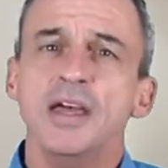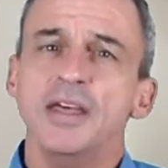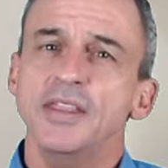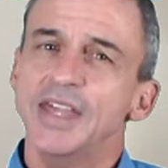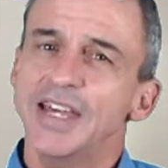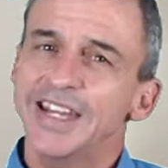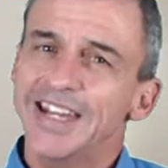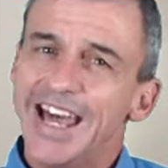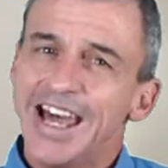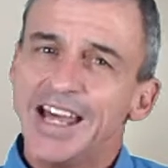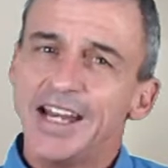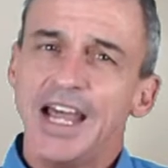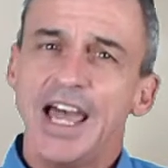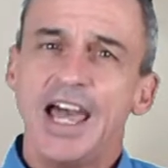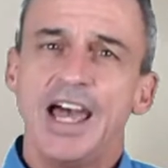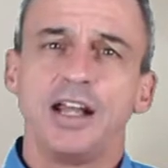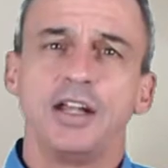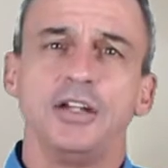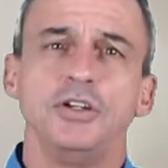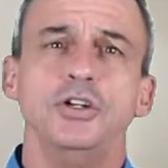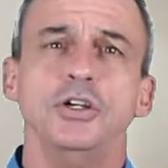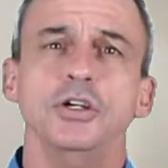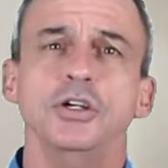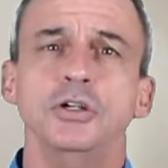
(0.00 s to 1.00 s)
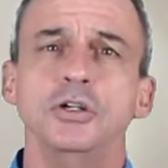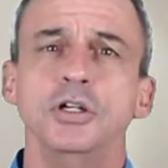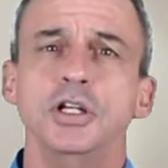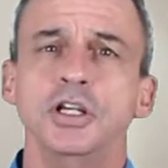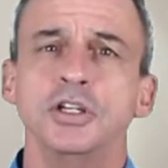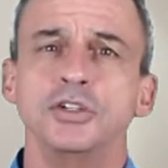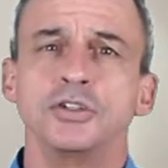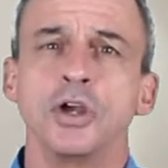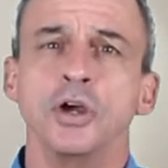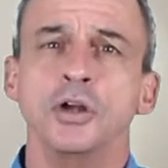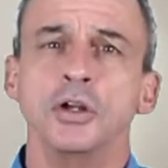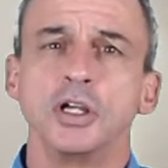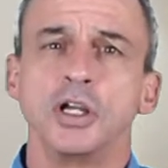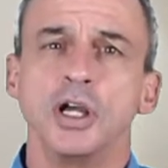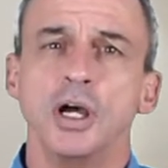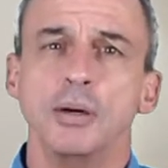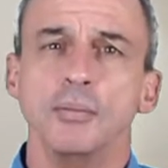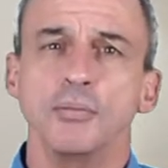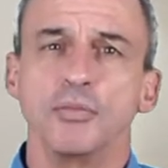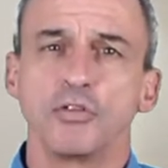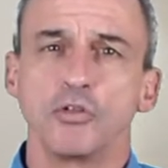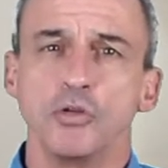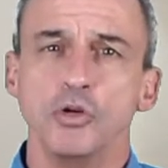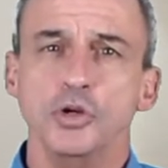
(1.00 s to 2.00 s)
then that attitude is going to
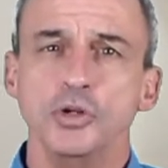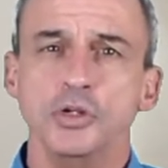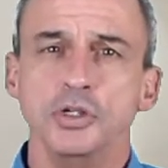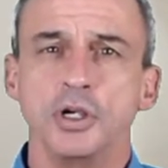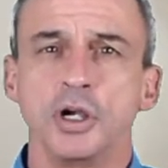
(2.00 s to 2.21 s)
come through.